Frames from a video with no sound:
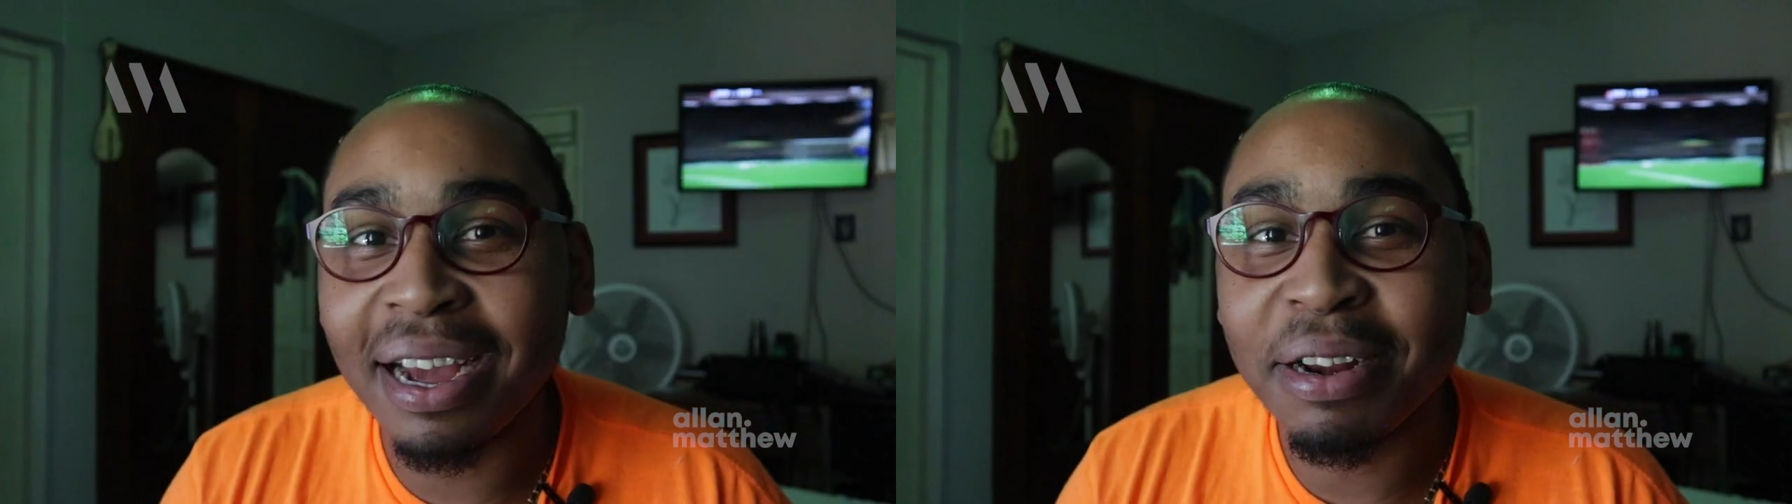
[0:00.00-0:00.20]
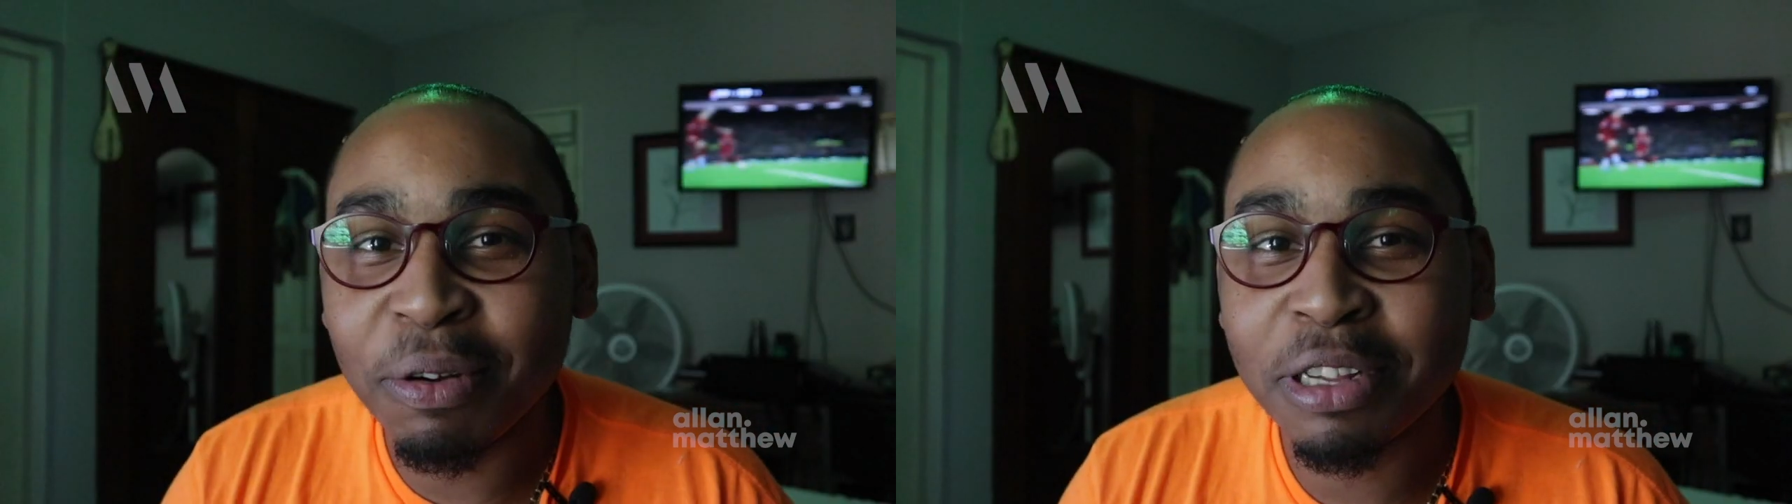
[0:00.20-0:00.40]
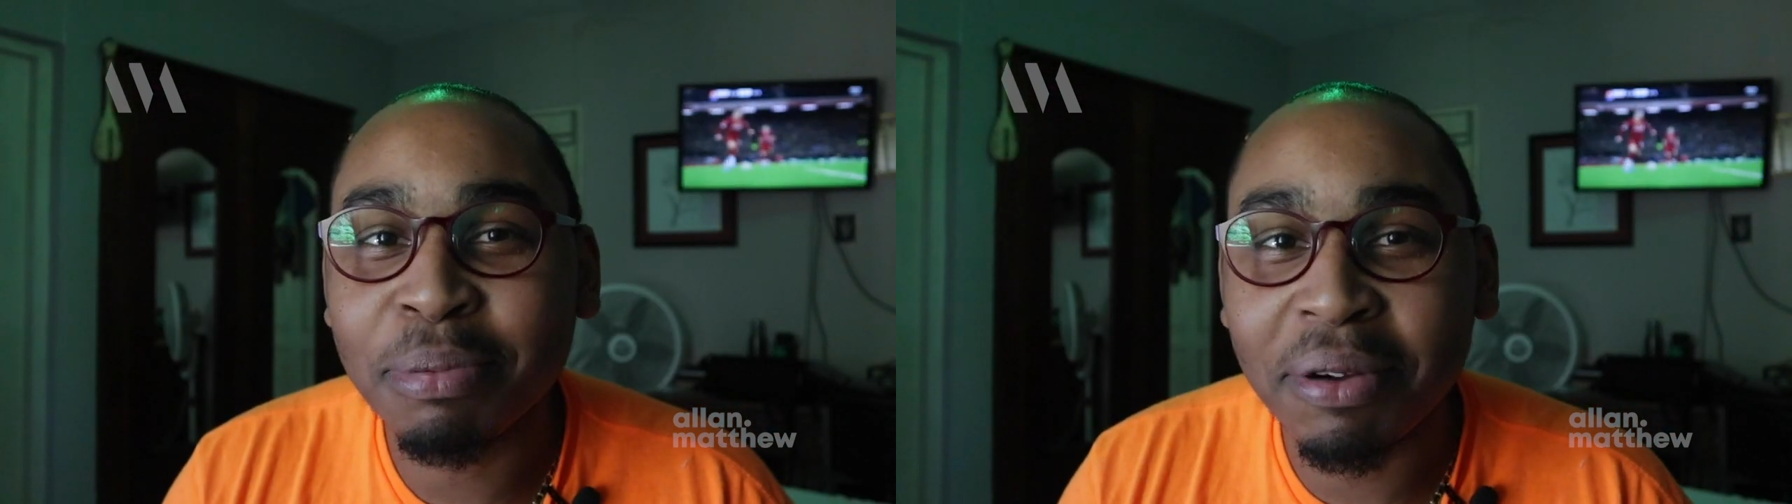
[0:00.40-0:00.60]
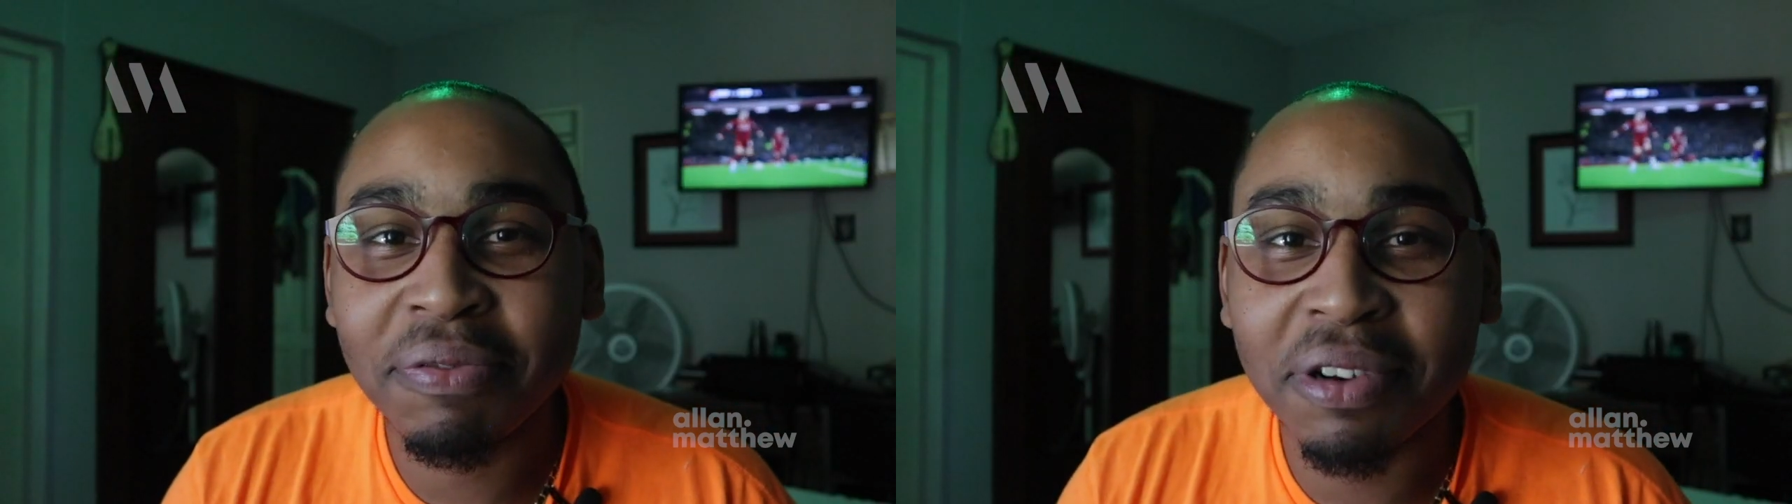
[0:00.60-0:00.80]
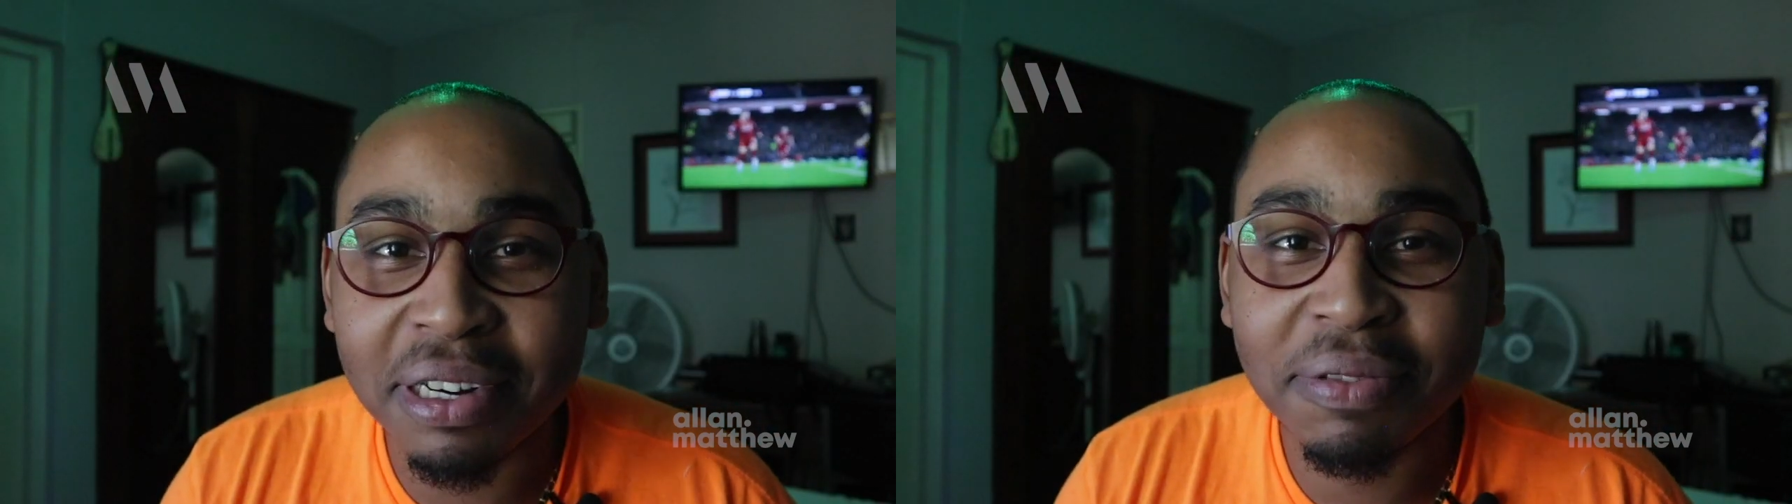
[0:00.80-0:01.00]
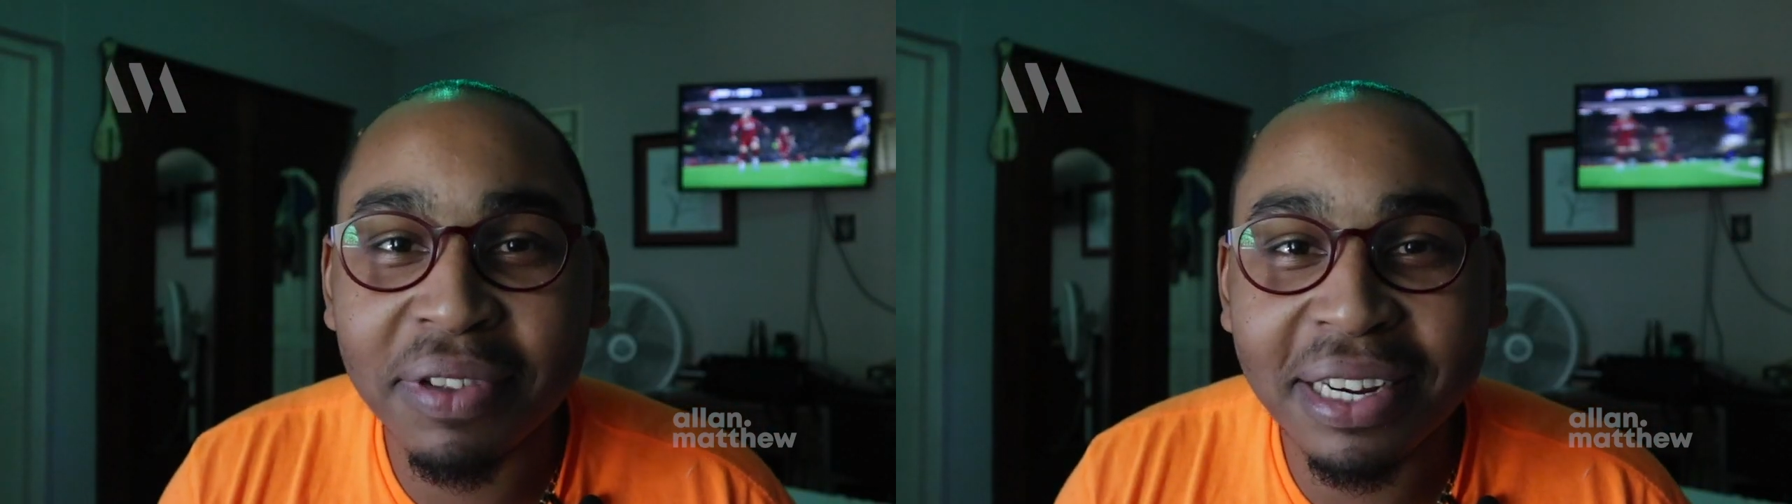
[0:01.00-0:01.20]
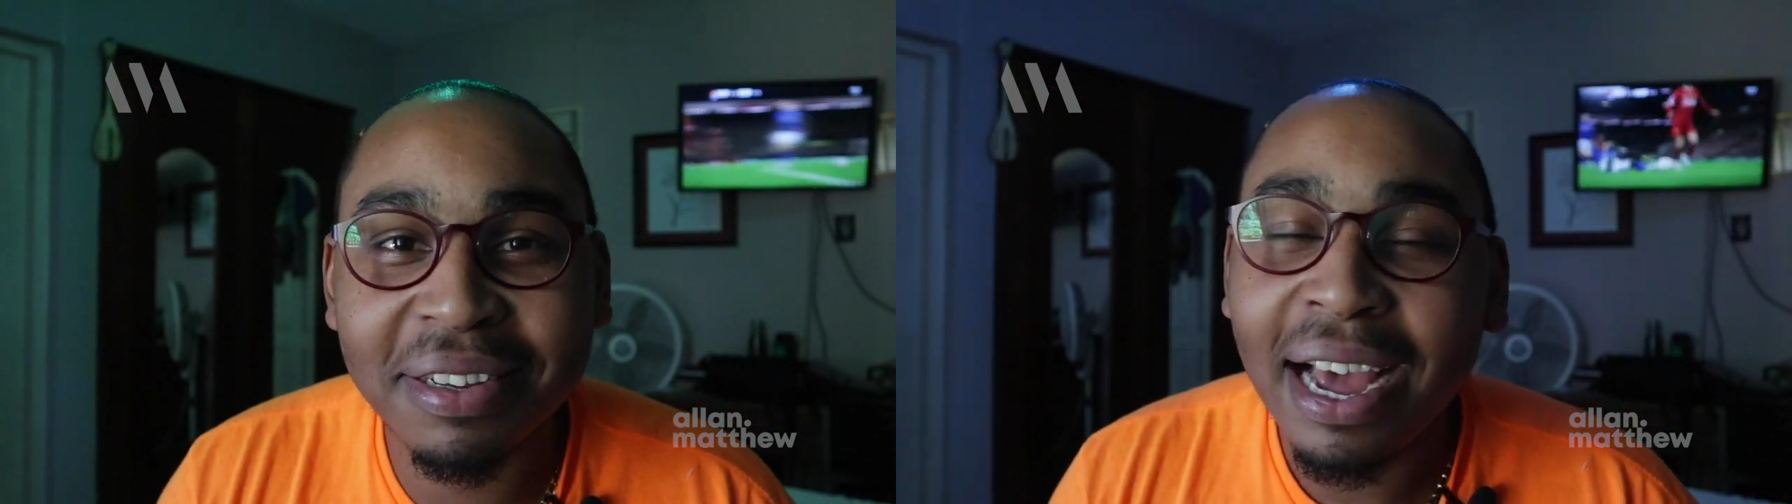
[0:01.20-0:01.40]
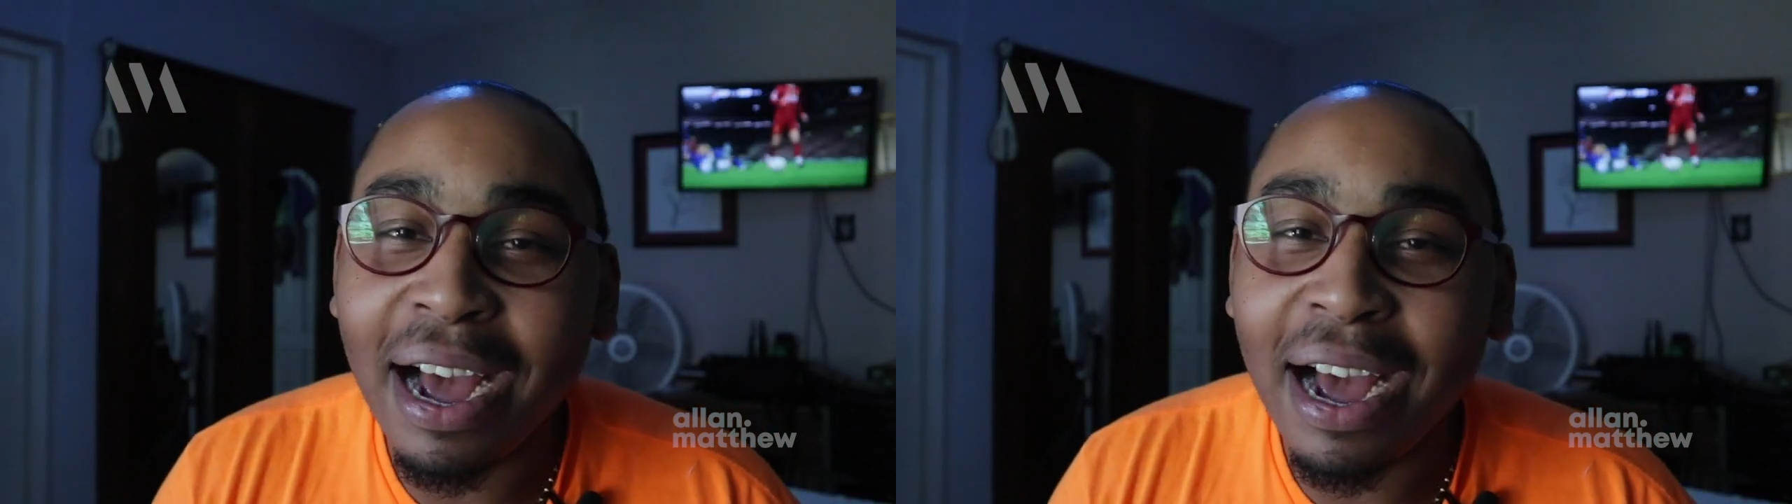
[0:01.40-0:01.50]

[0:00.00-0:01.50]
I know it's my first video,